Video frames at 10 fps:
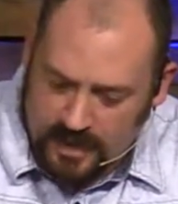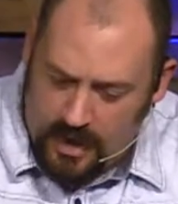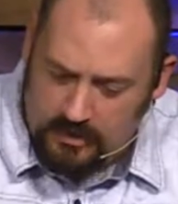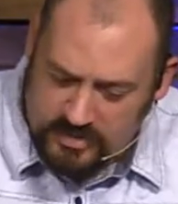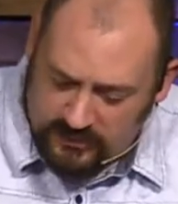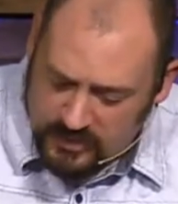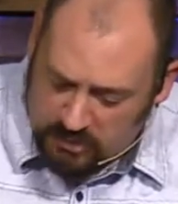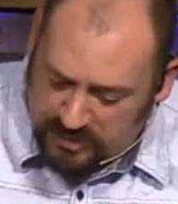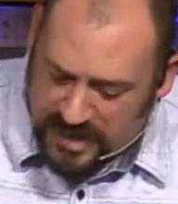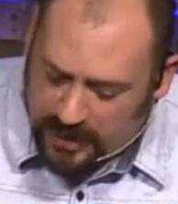Others of us are
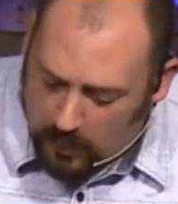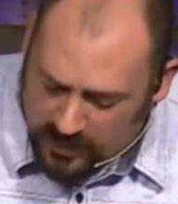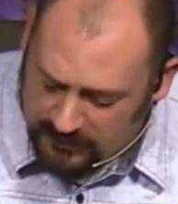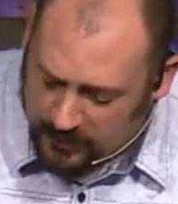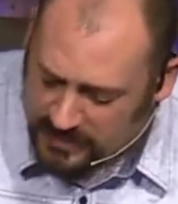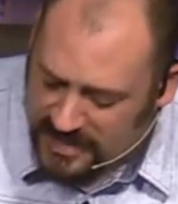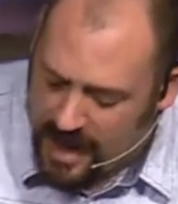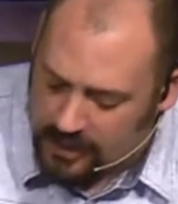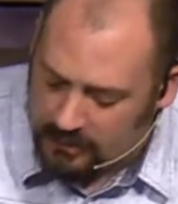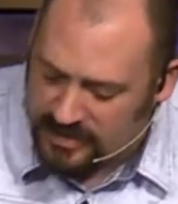planning a wonderful
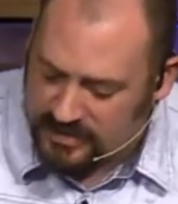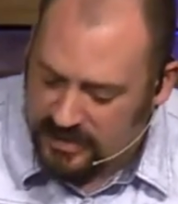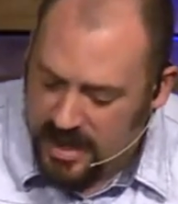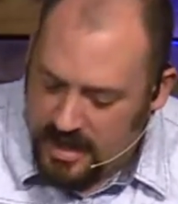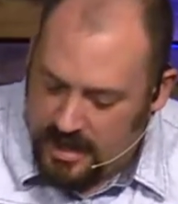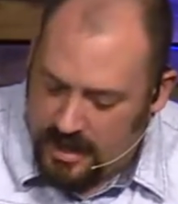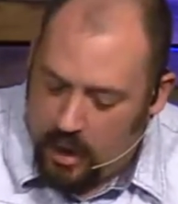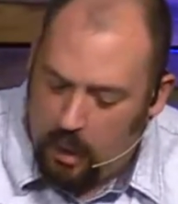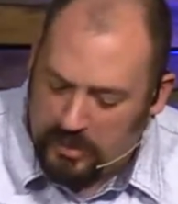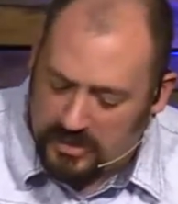retirement and
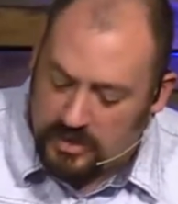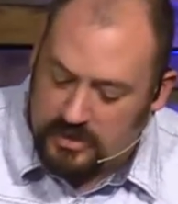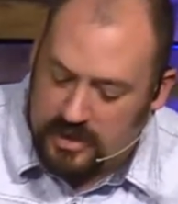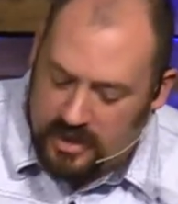hoping to